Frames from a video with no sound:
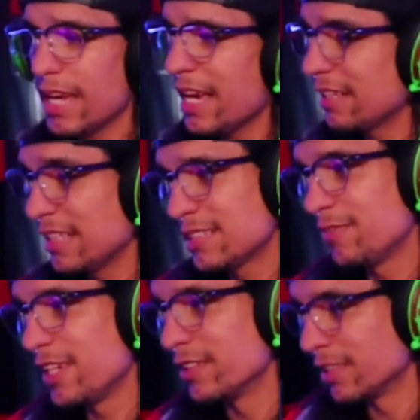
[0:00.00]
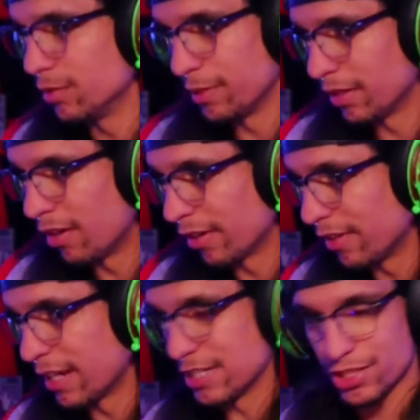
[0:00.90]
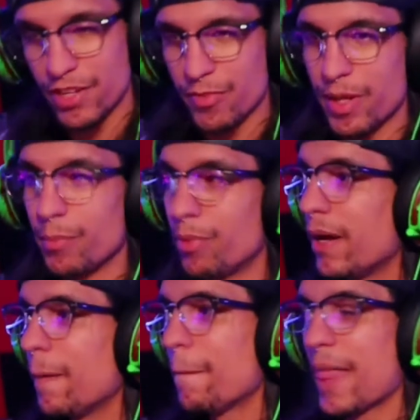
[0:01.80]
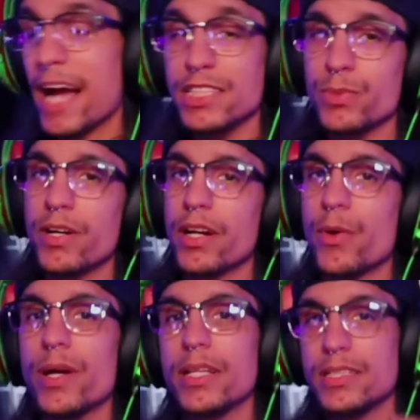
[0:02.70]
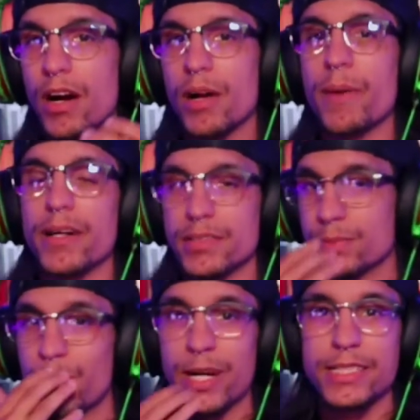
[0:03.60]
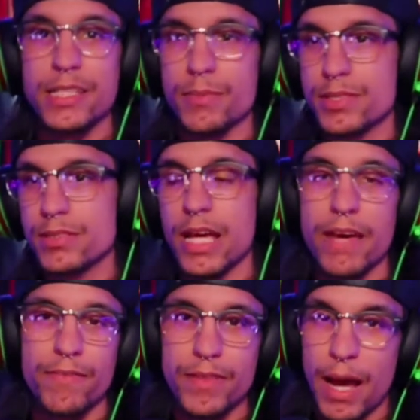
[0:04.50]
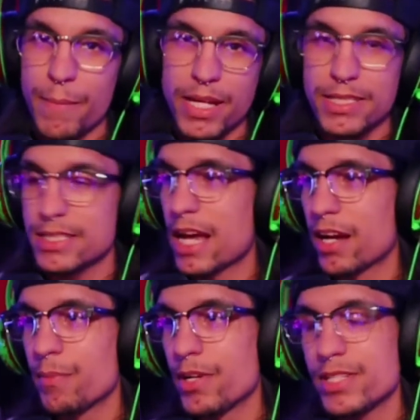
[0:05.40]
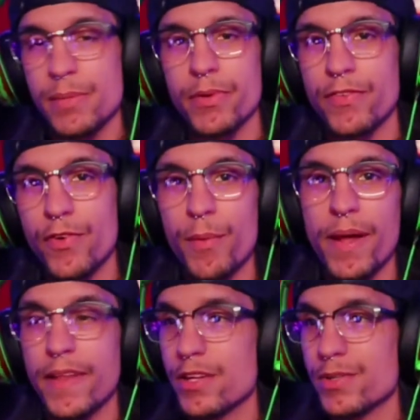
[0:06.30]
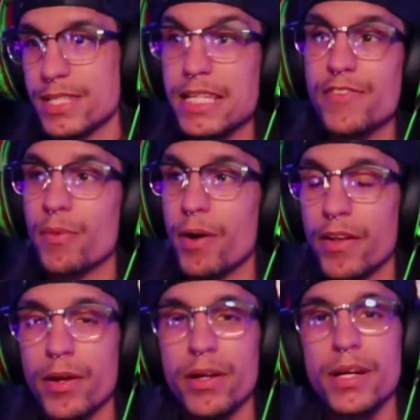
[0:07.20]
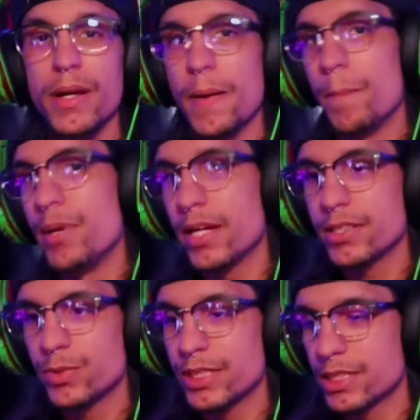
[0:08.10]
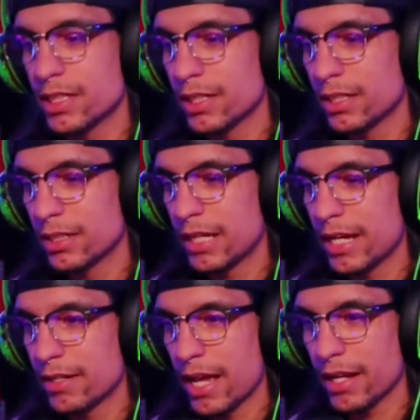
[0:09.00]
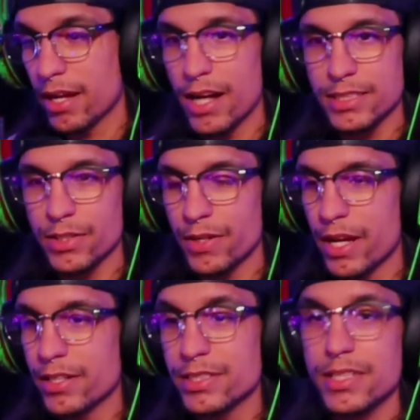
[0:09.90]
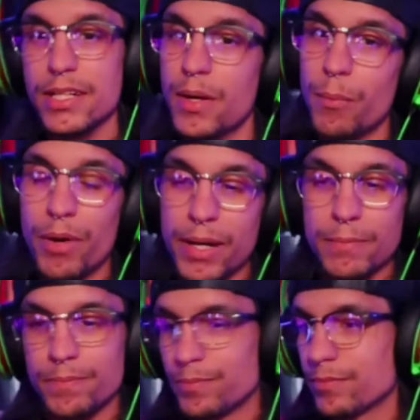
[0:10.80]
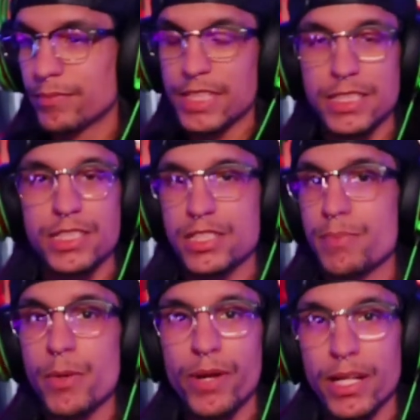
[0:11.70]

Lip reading: this video is a little bit longer than it should have been, but I just wanted to quickly talk about some quick tips. This is not going to be your typical format that you'll see from other big Twitch and content creators, but this is just me wanting to